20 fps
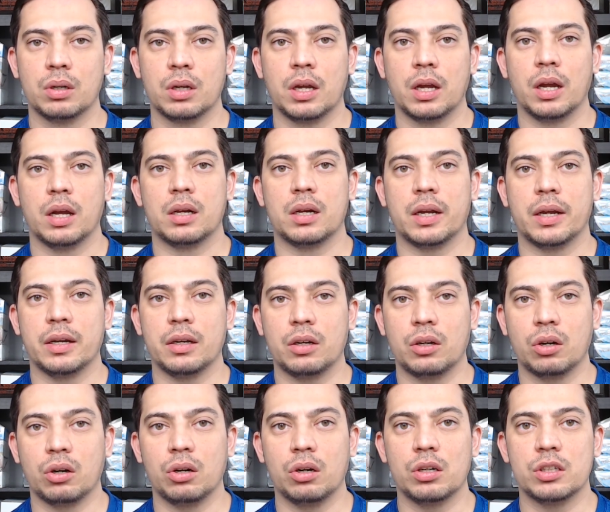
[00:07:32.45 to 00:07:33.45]
and I
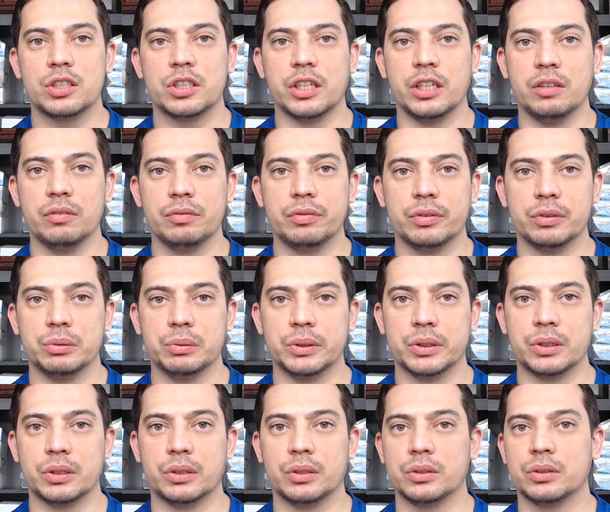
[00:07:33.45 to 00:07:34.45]
encourage
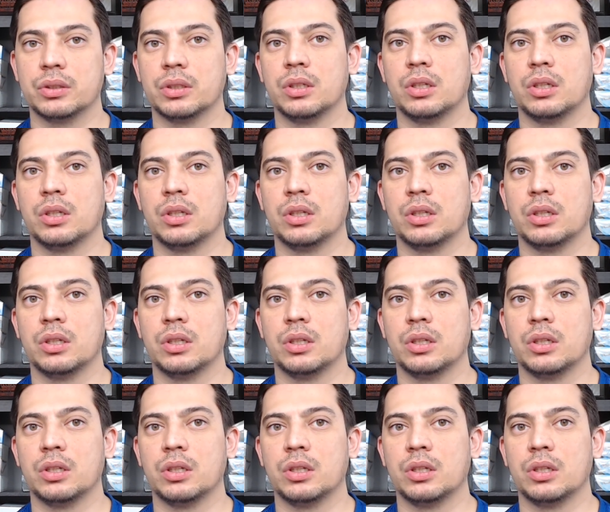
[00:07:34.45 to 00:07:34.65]
influencers